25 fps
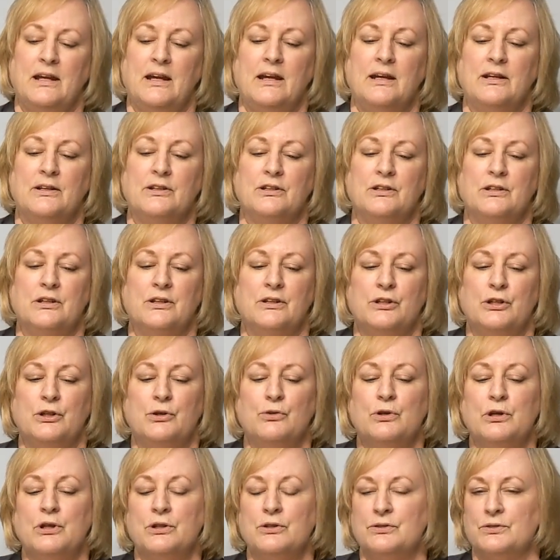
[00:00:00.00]
And
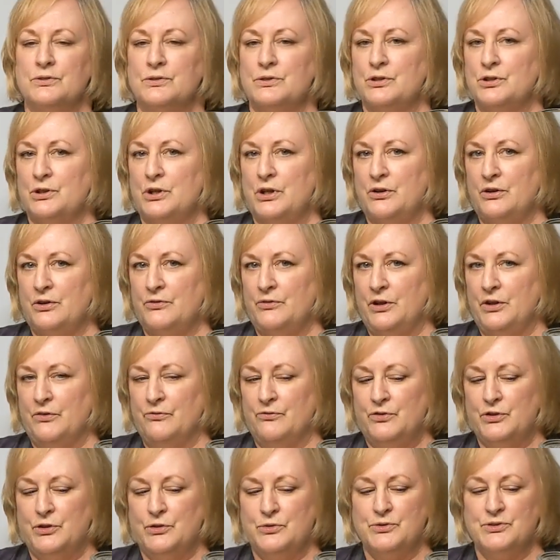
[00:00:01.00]
you can
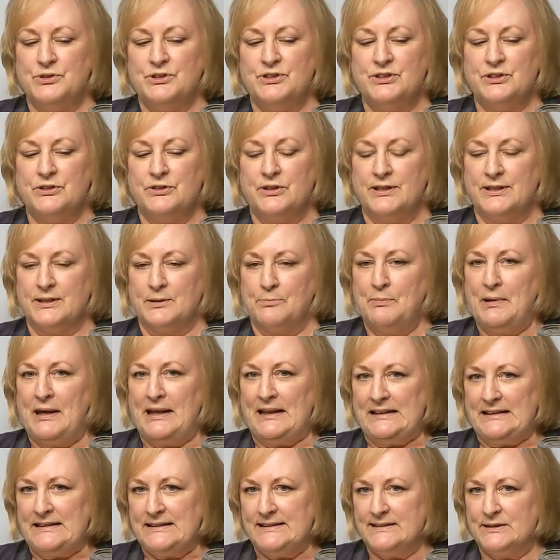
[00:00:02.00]
infuse the
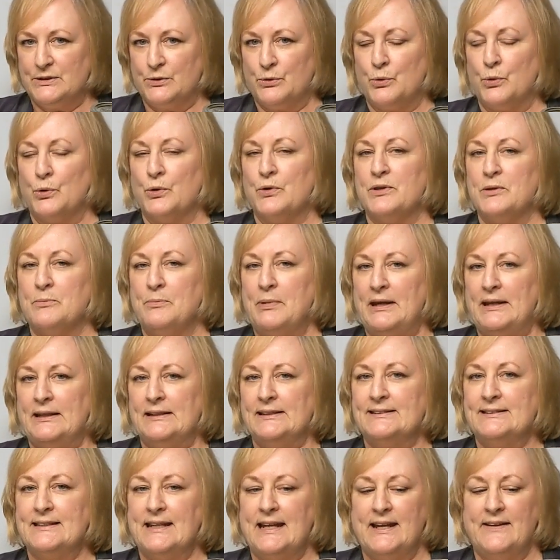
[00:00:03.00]
petals or the
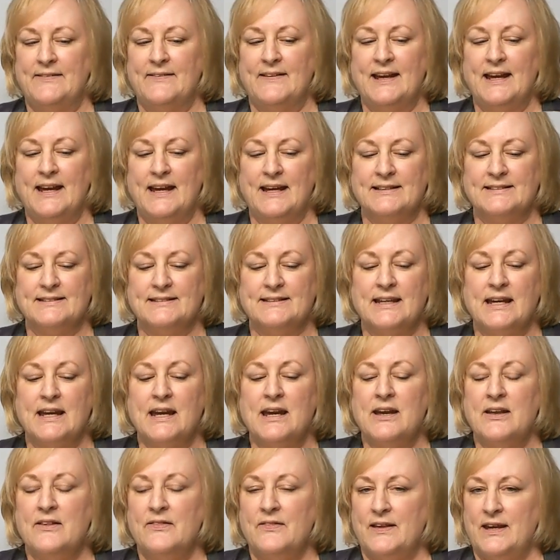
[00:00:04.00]
petals and the heads.
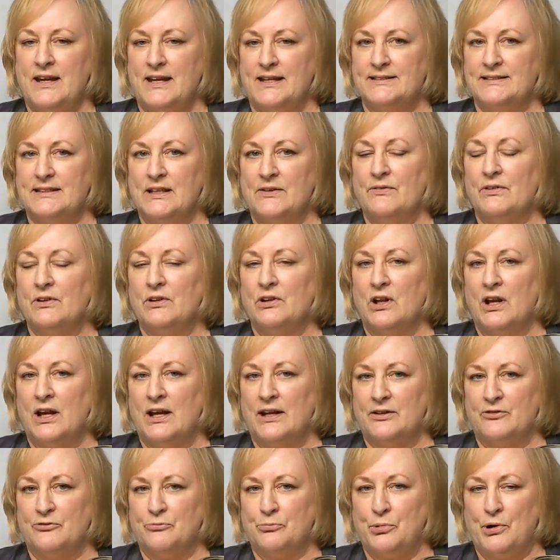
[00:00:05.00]
The heads have a
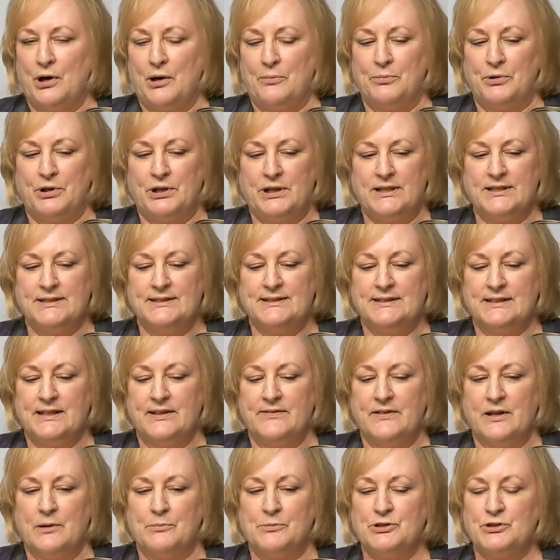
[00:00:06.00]
lot of properties
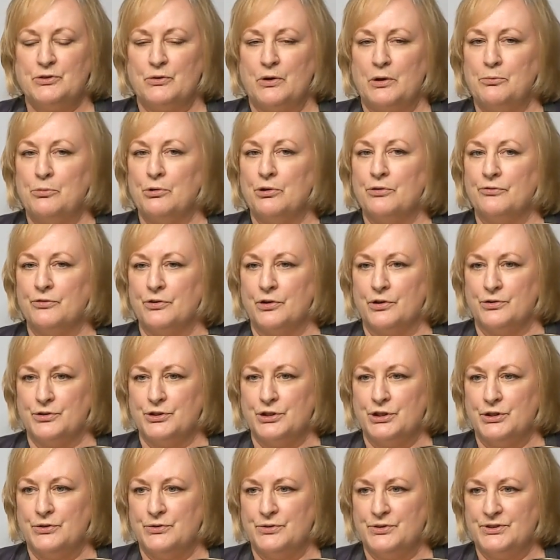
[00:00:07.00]
in them, so I prefer
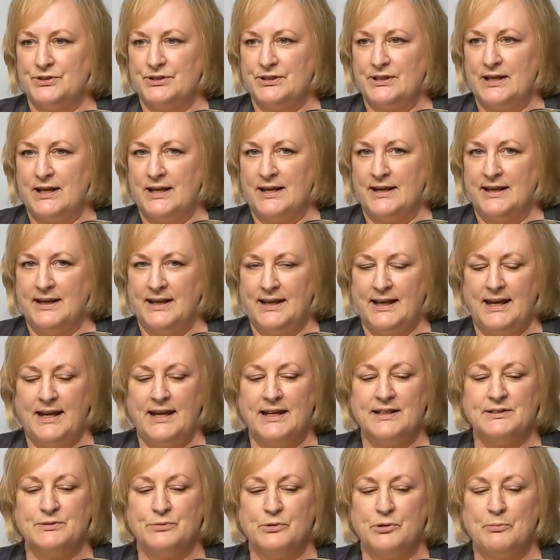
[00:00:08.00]
to use the
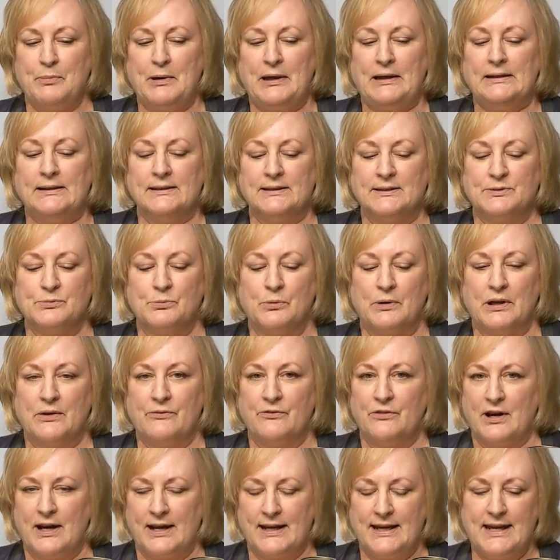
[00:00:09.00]
heads with petals
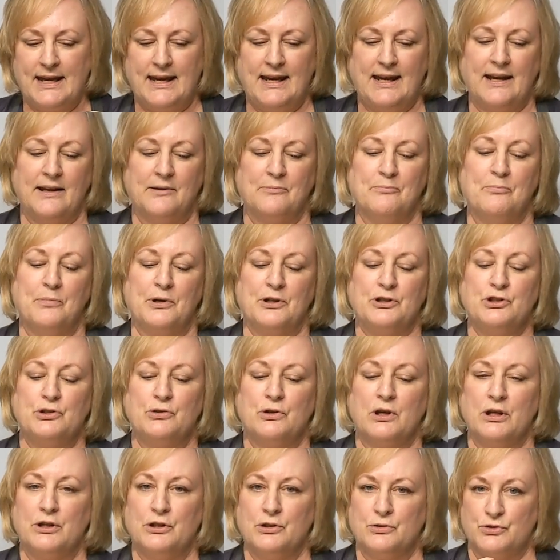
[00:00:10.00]
whenever I can, but
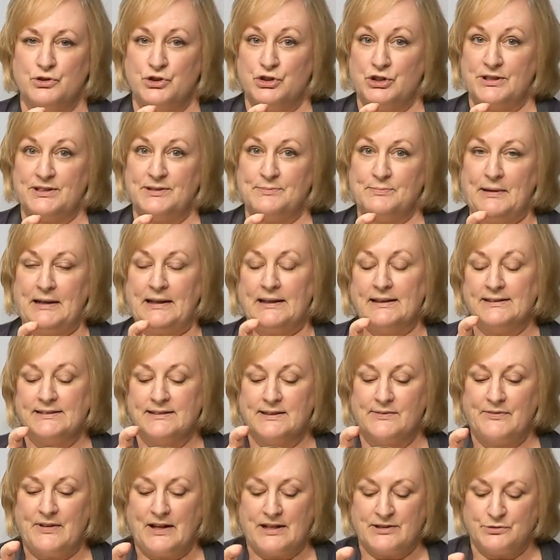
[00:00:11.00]
you can use just
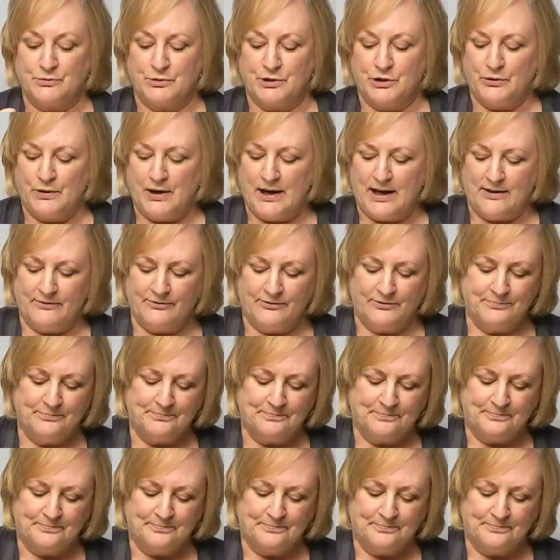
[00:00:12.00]
petals if that's what you have.